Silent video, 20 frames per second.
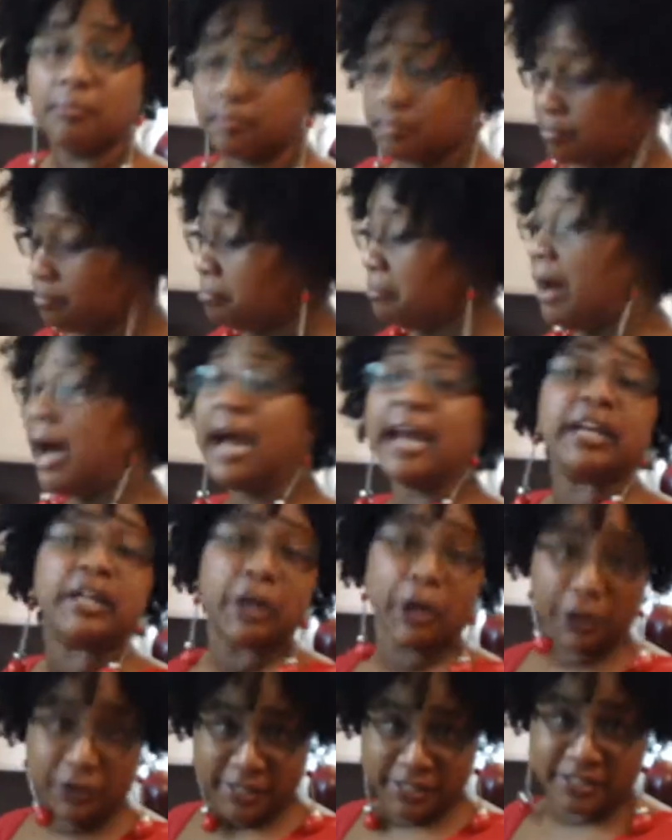my
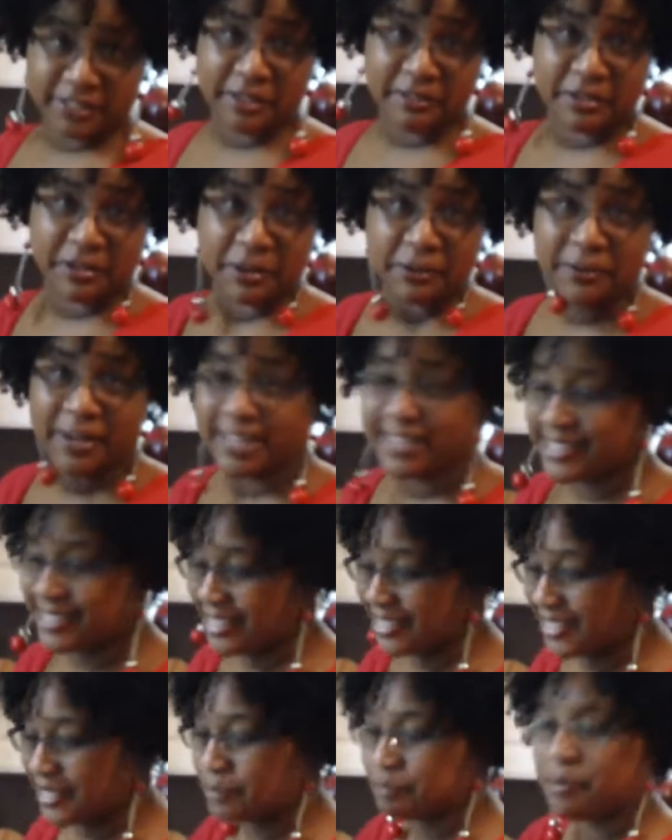current
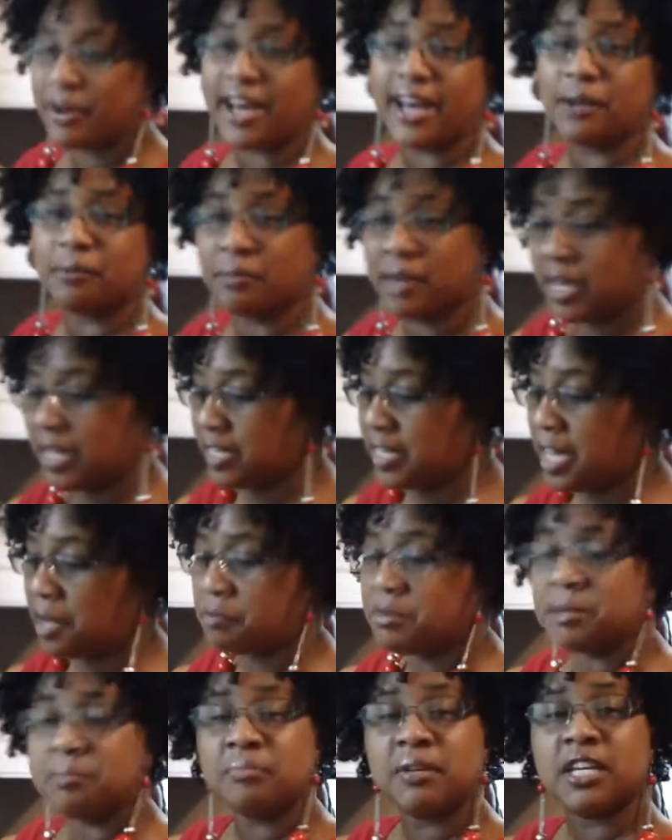situation, this pot might not
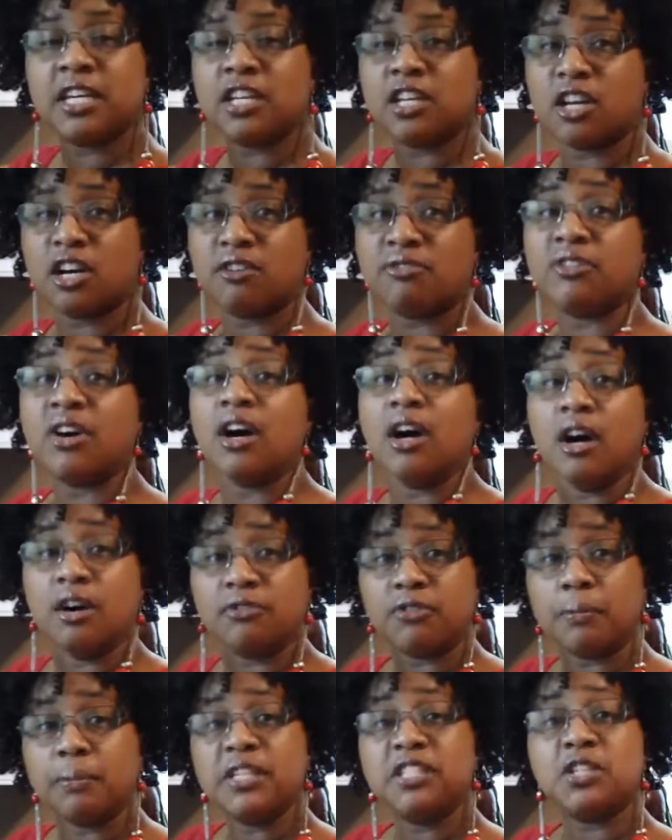be big enough
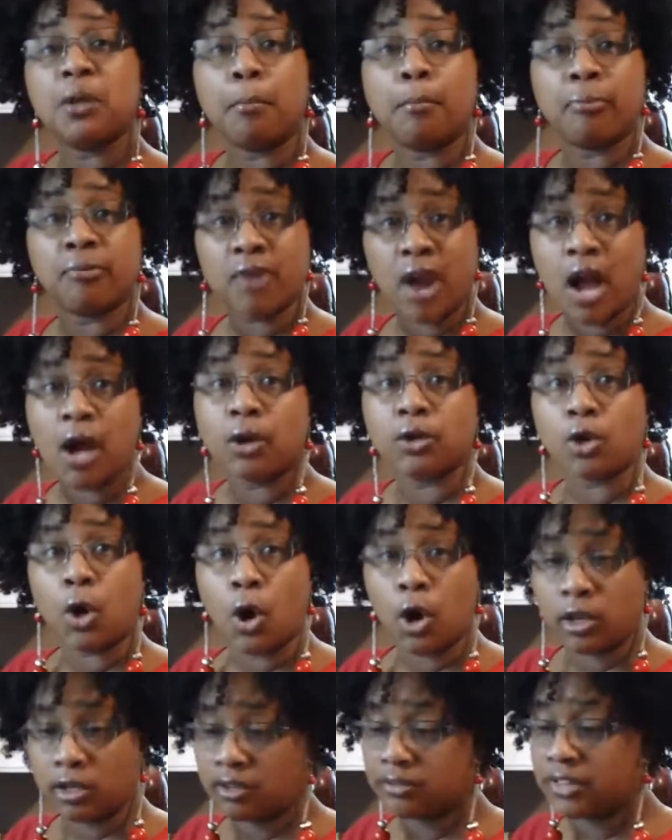for me to brown
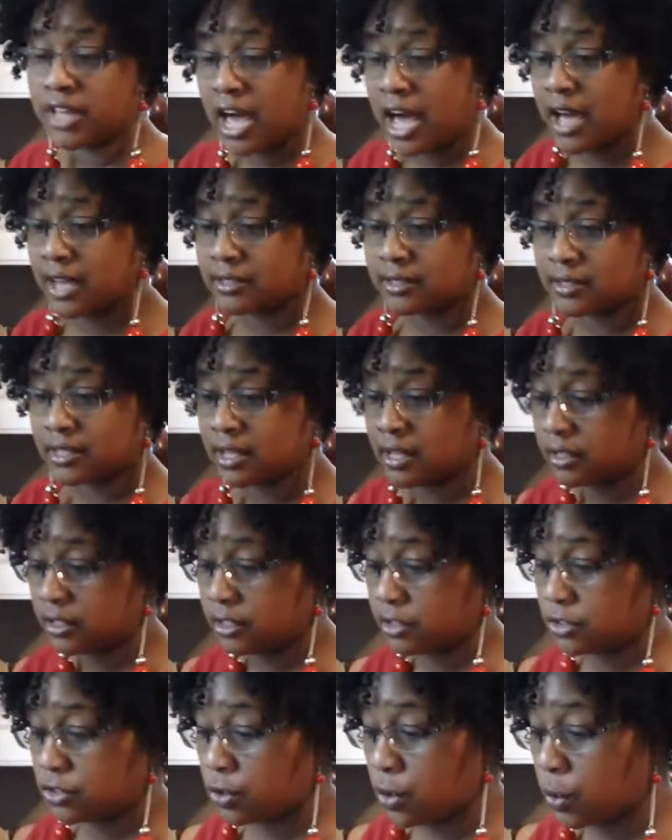all of the oxtail in.
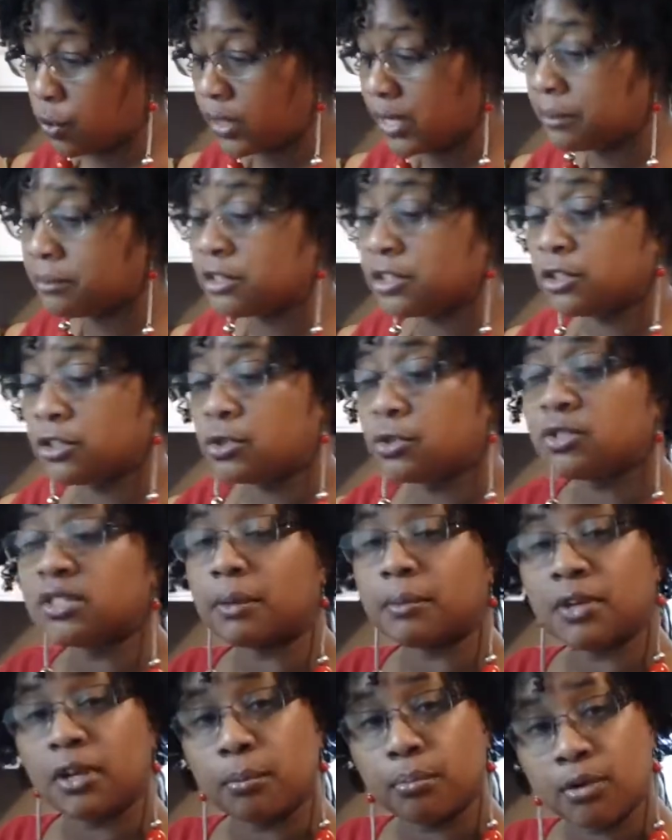So what I'm going to do is I'm
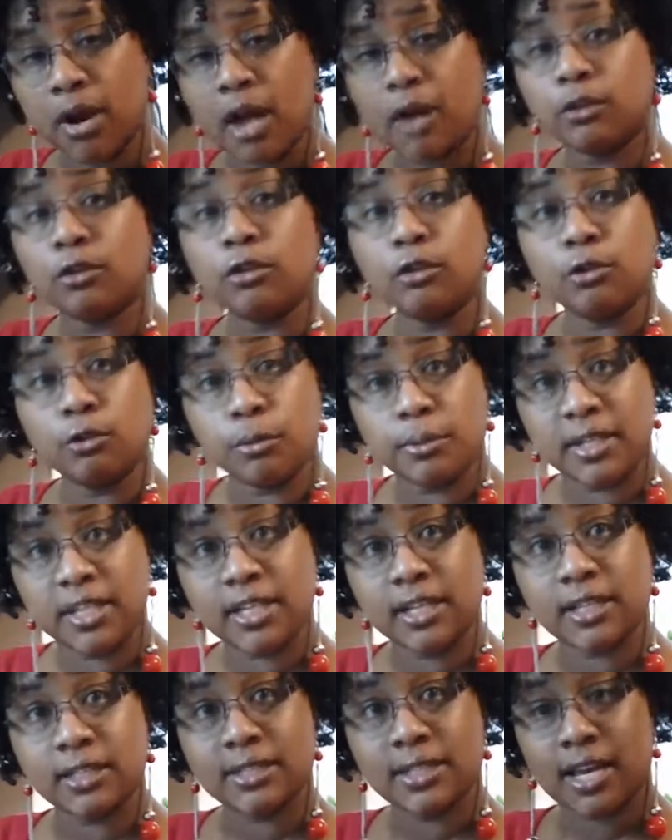going to brown a little bit at
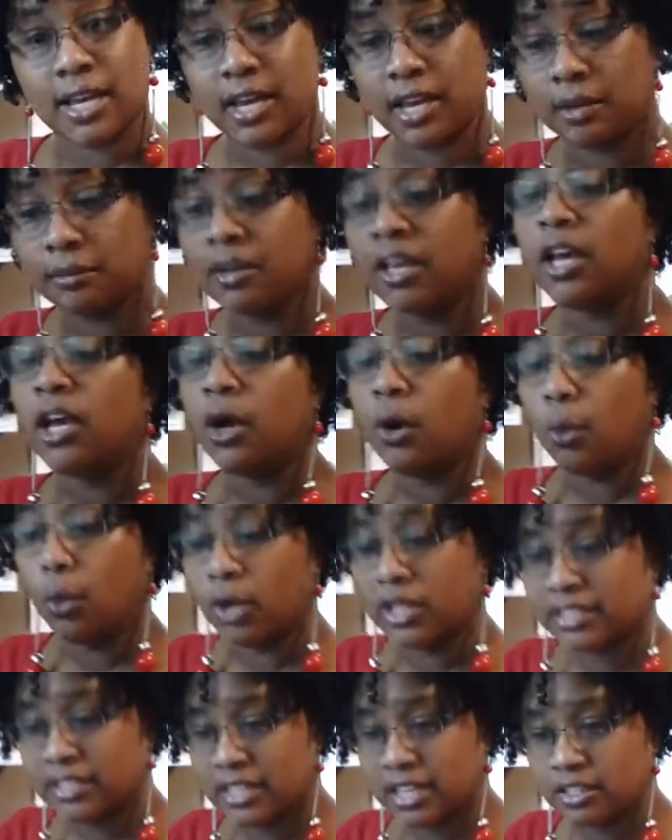a time.
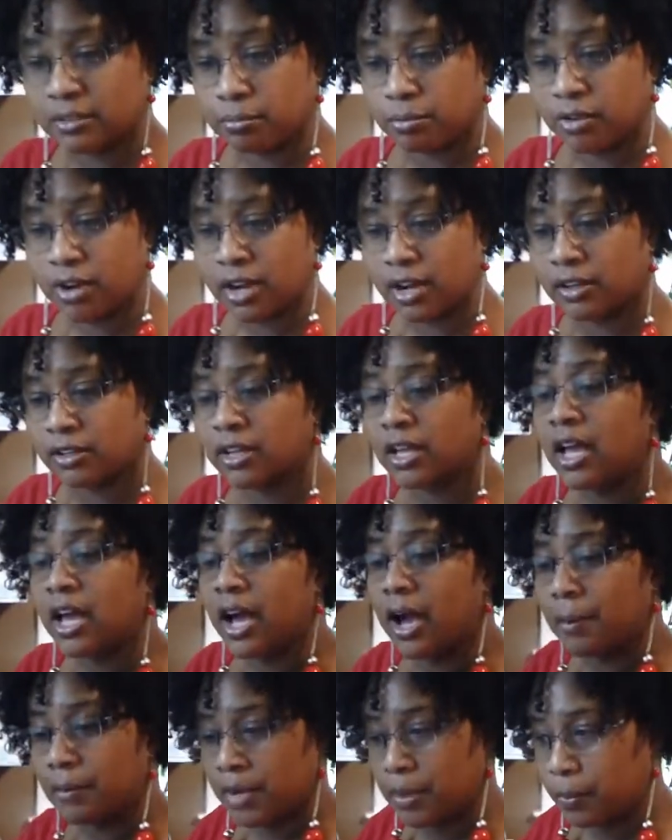Once that's brown,
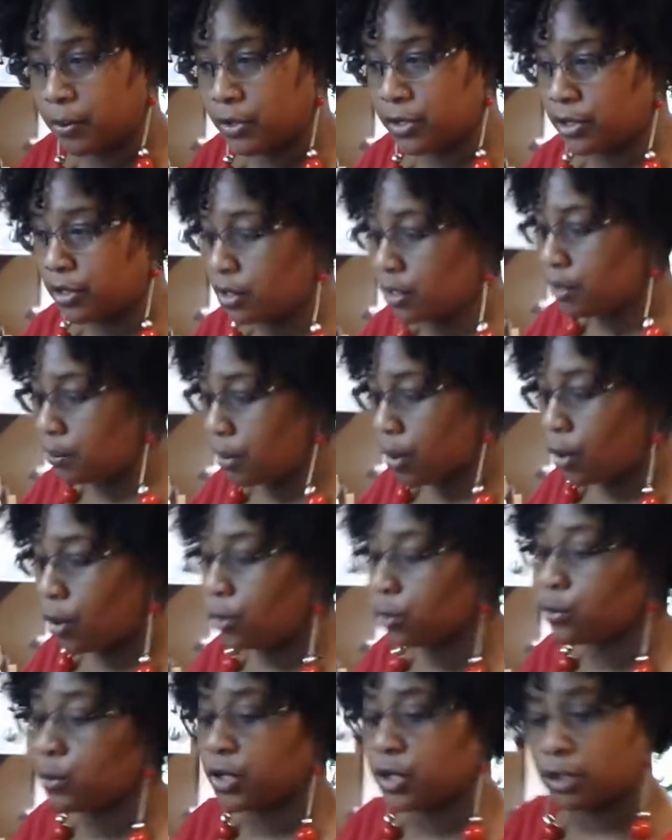I'm going to put it in the
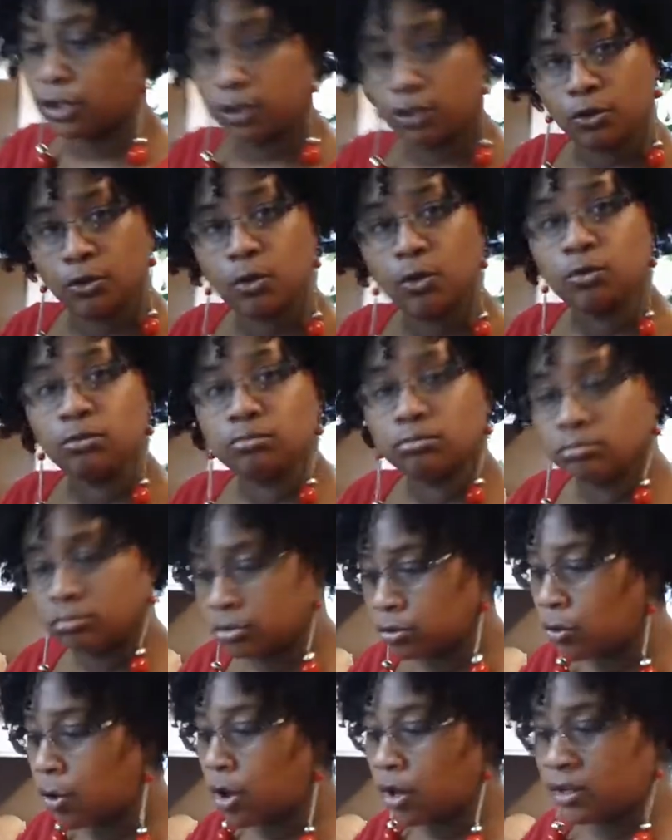bowl. We're going to
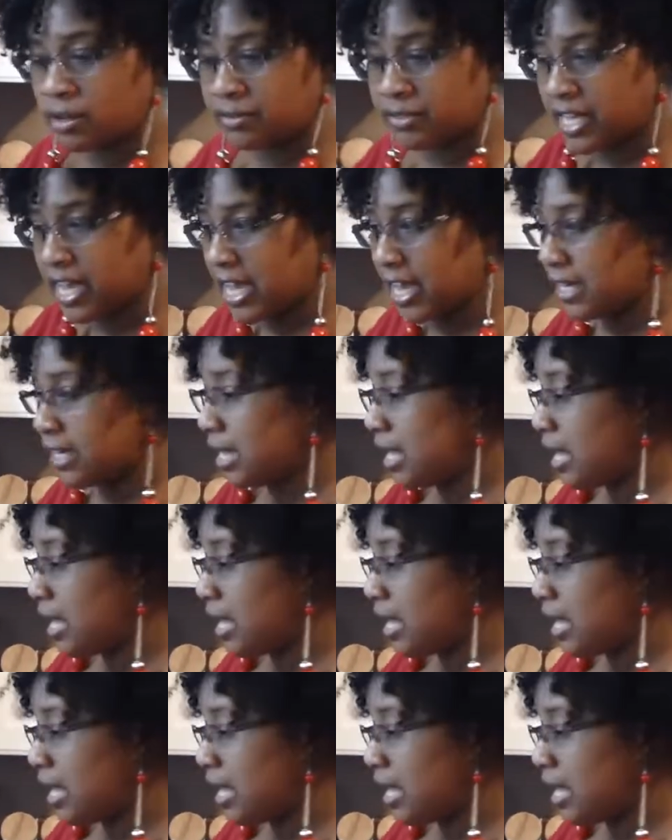do all of that.